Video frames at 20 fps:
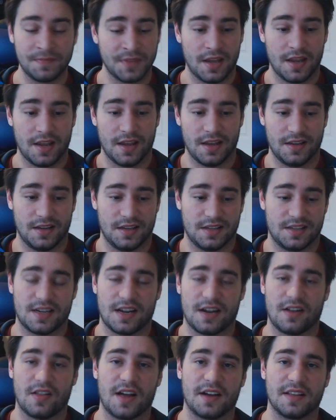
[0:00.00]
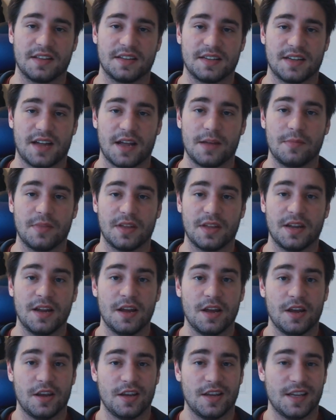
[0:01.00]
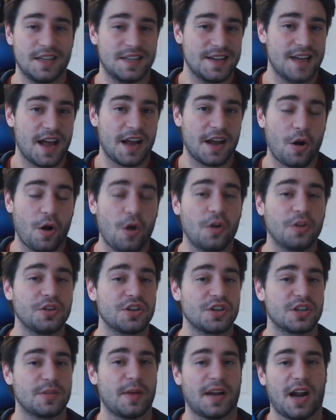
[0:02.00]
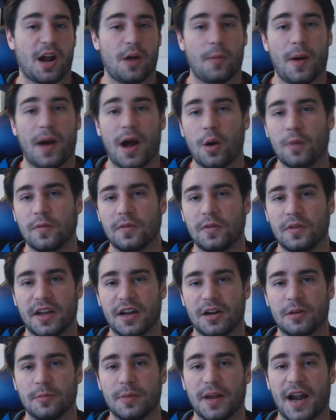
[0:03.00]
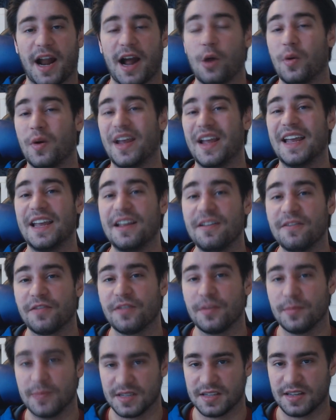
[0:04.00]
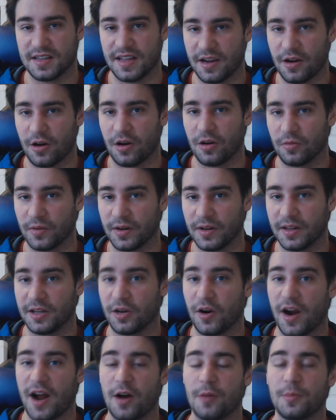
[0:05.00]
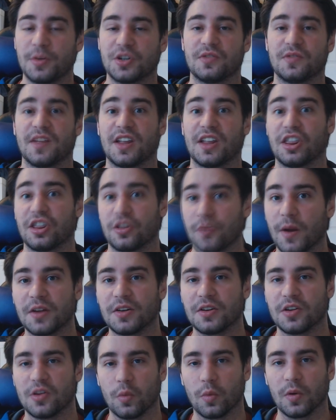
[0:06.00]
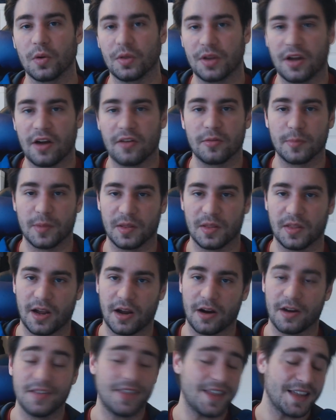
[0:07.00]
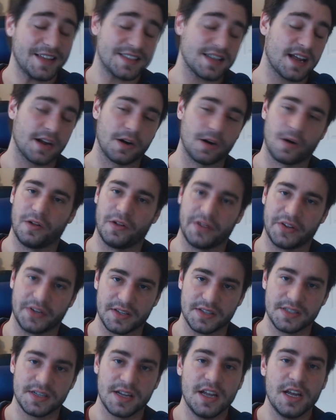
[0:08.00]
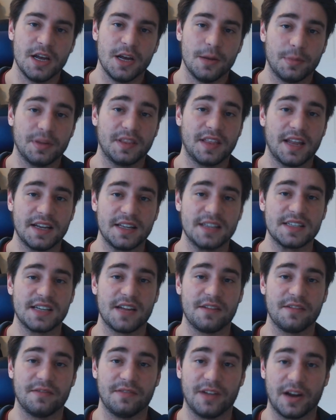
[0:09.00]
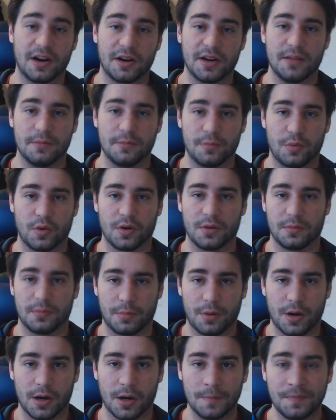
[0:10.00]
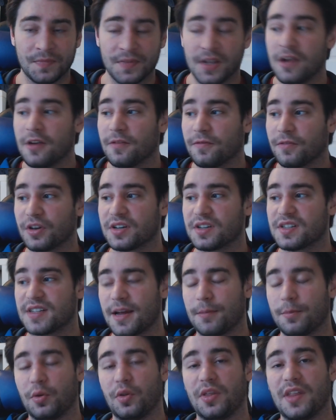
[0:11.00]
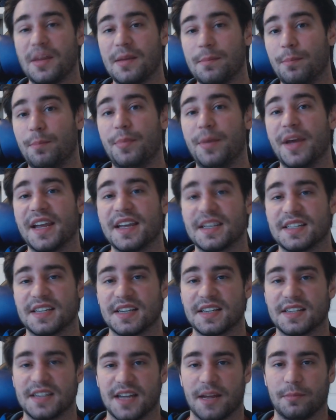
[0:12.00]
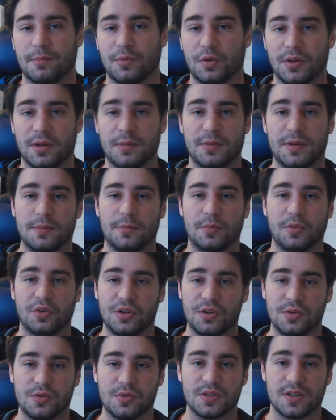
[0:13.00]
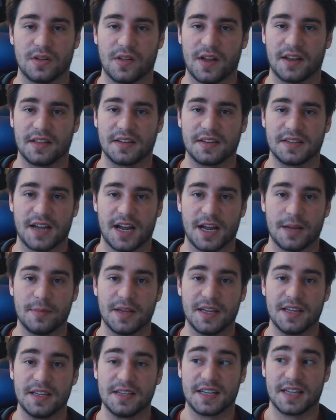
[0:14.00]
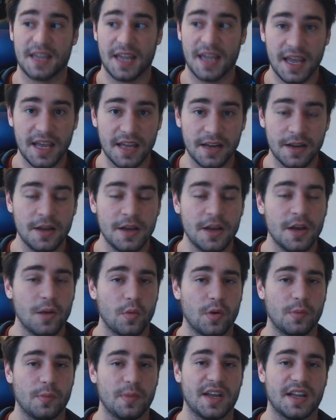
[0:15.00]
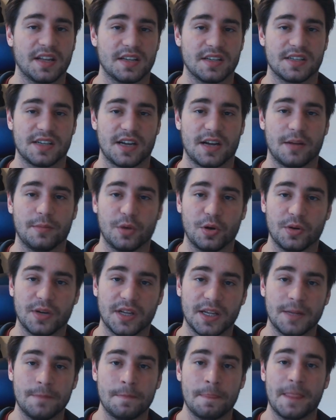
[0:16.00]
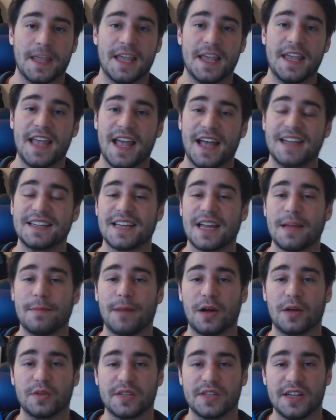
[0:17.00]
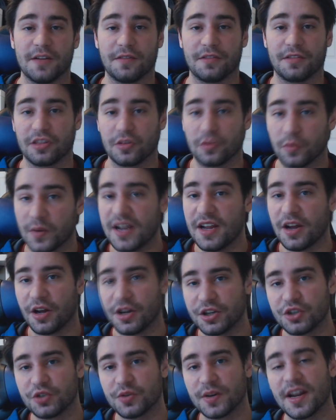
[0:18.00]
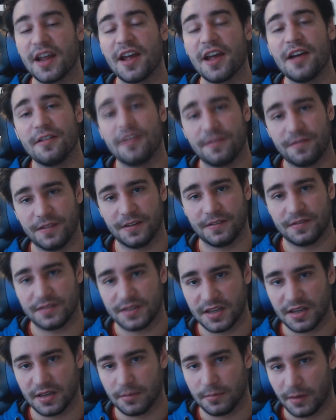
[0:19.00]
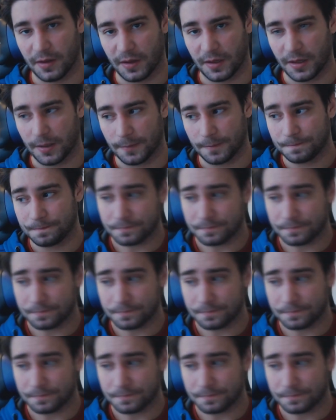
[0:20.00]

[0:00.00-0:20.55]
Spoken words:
It's said a lot of the time that it's not all just about how powerful they are, but how infamous they are, really, or how much of a threat to the world government they are. And that's not all it is, but that is a very important part. For example, the biggest example that people use a lot of the time is Kid. When we get to Sabo, he has a bounty of 315 million.